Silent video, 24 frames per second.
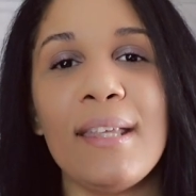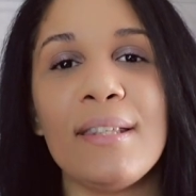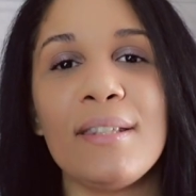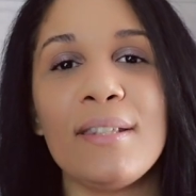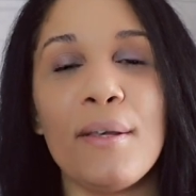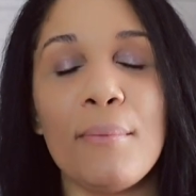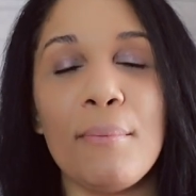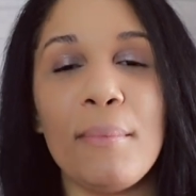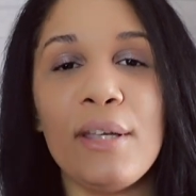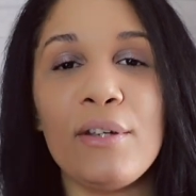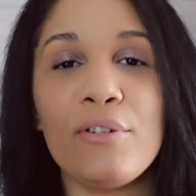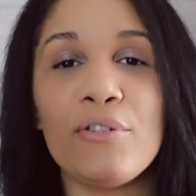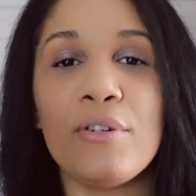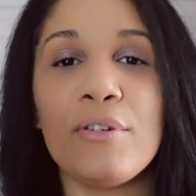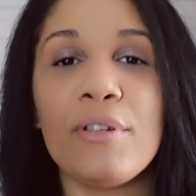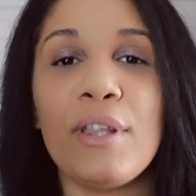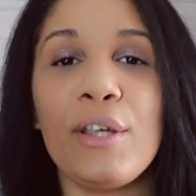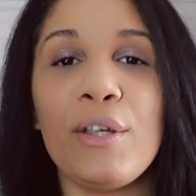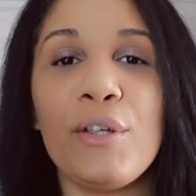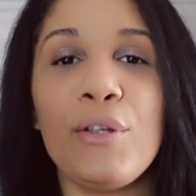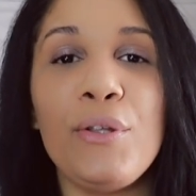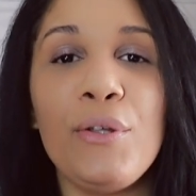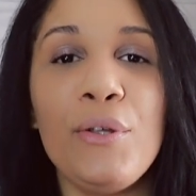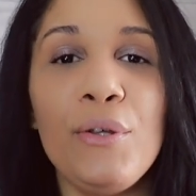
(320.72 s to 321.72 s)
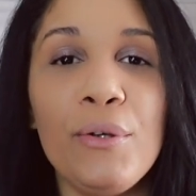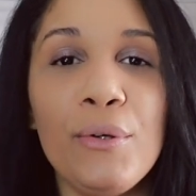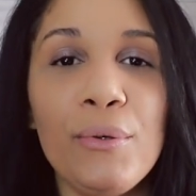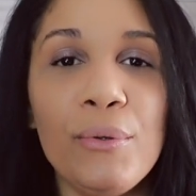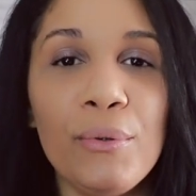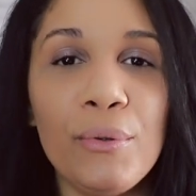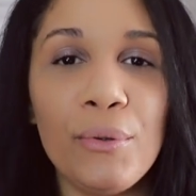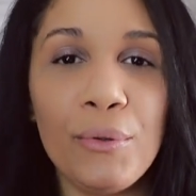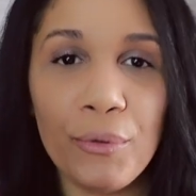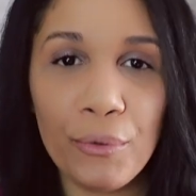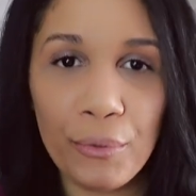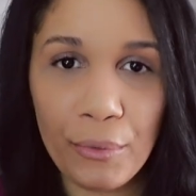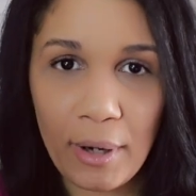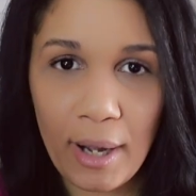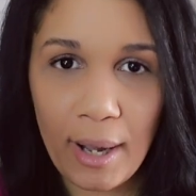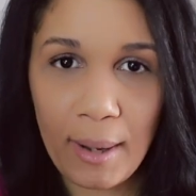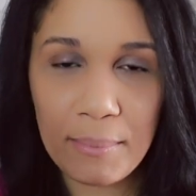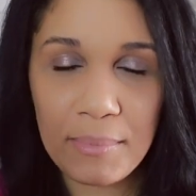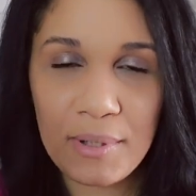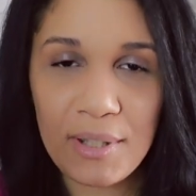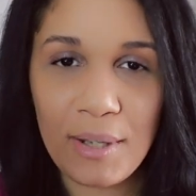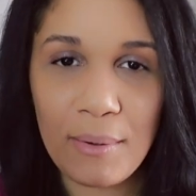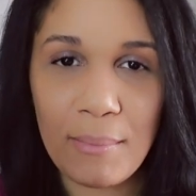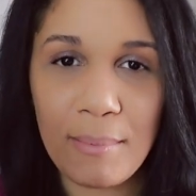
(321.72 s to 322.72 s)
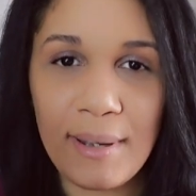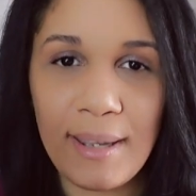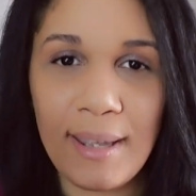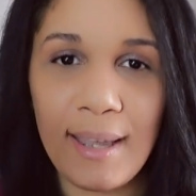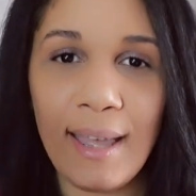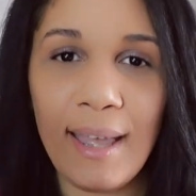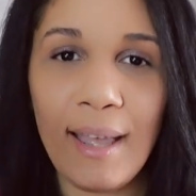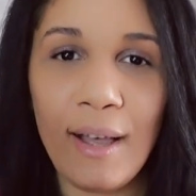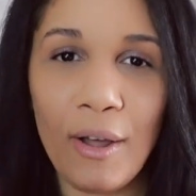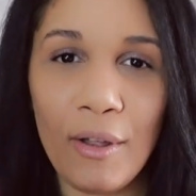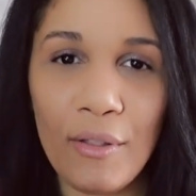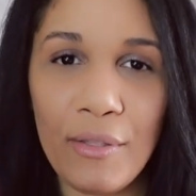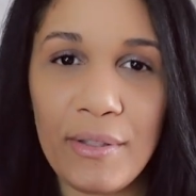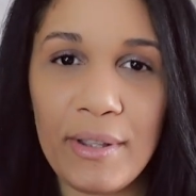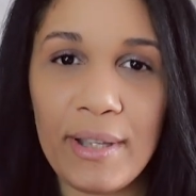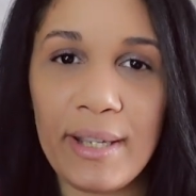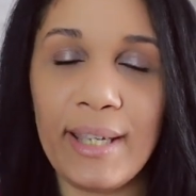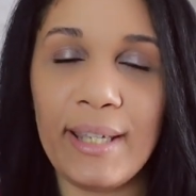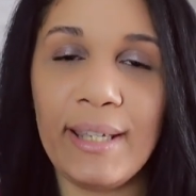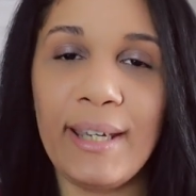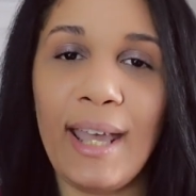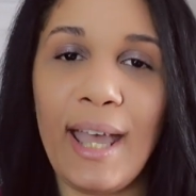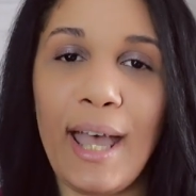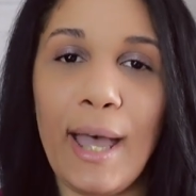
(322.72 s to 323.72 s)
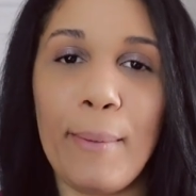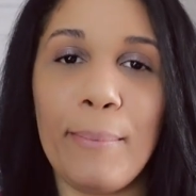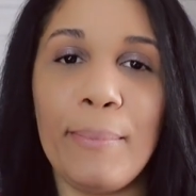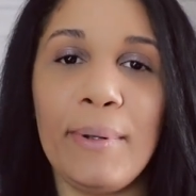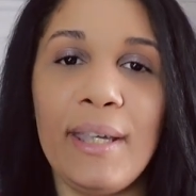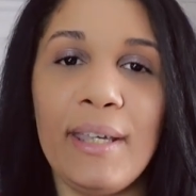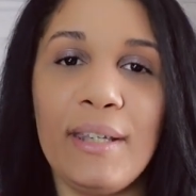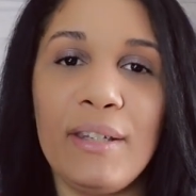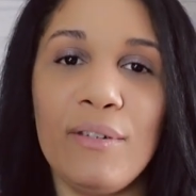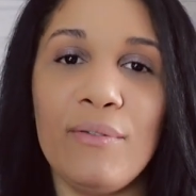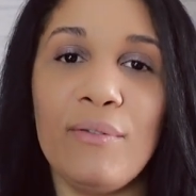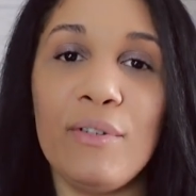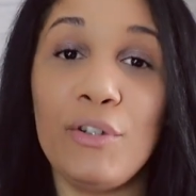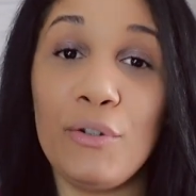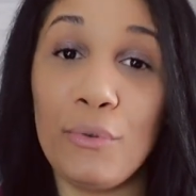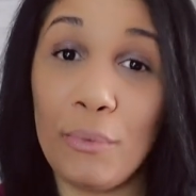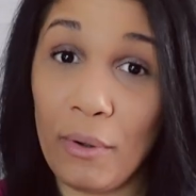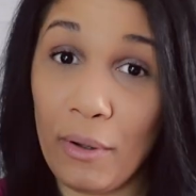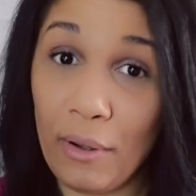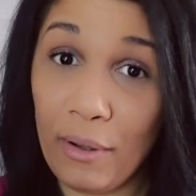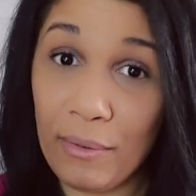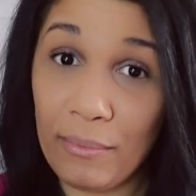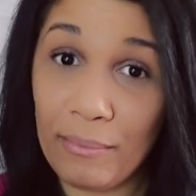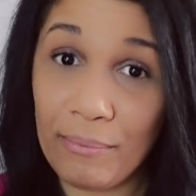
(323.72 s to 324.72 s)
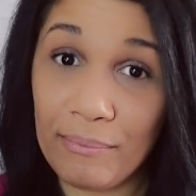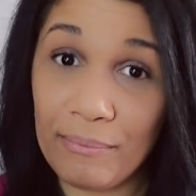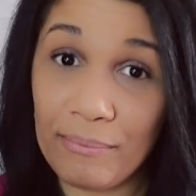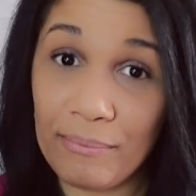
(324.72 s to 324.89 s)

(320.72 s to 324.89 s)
to make sure that you grew up to be a healthy and happy individual.